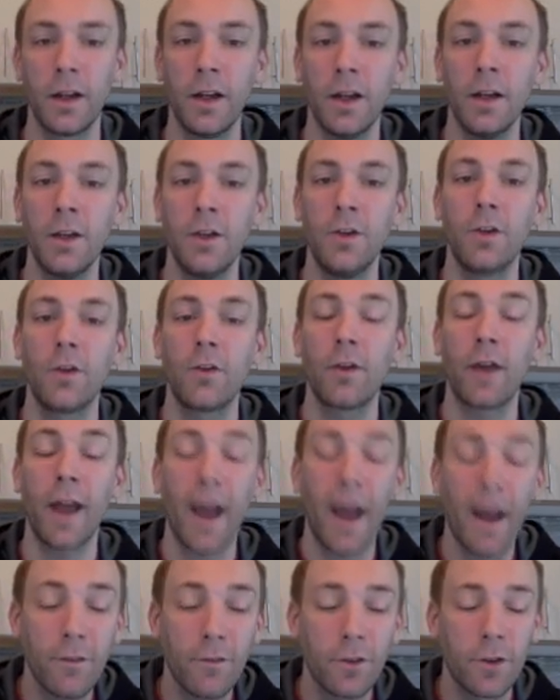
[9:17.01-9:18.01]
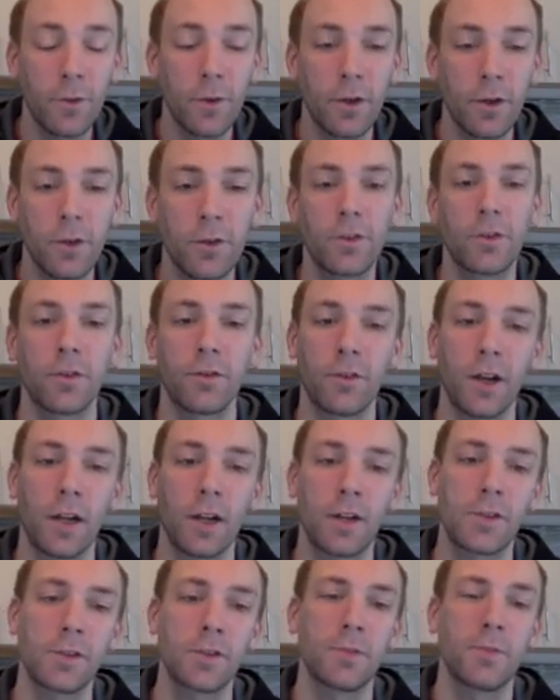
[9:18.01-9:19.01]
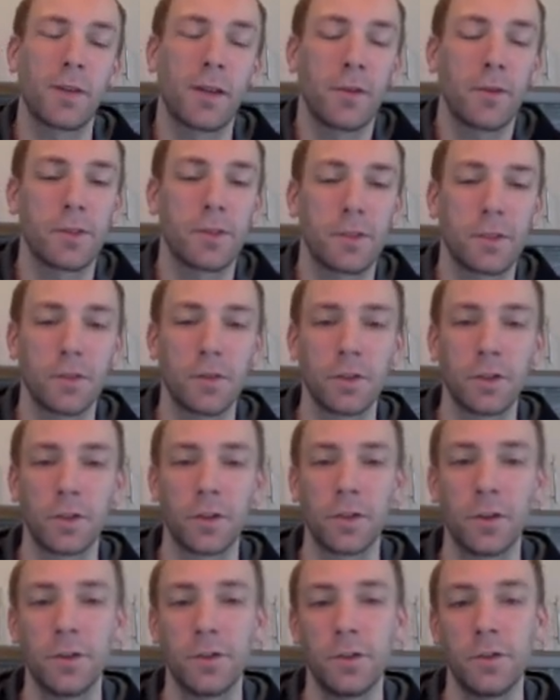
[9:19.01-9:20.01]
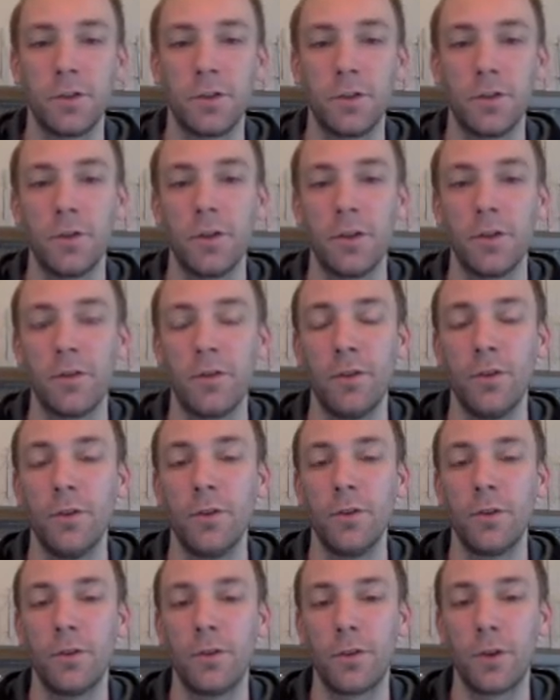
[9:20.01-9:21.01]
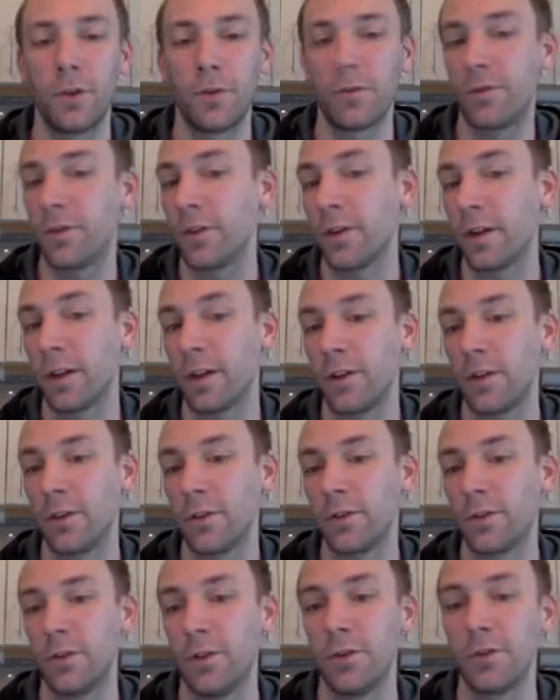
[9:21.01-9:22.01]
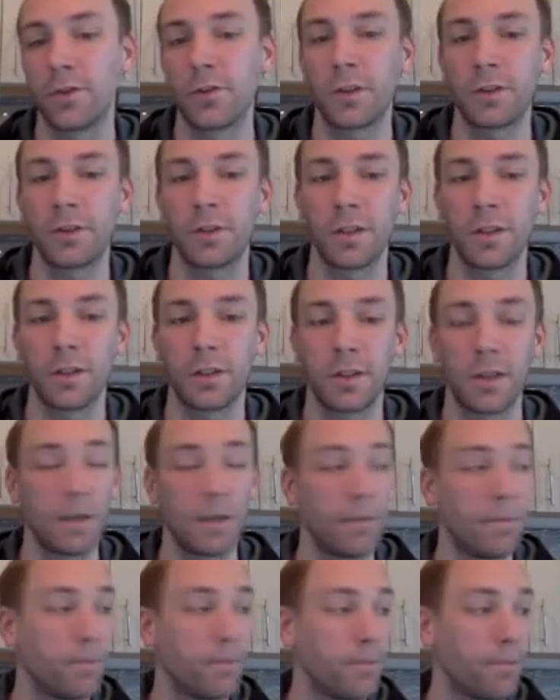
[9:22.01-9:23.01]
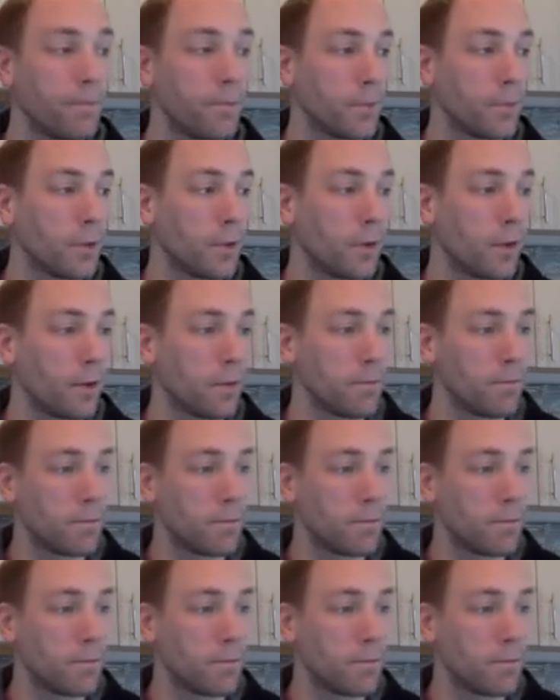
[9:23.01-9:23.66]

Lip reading: You don't have to reduce the fractions, but I would still encourage you to if you don't feel like you're too stressed on time. Okay.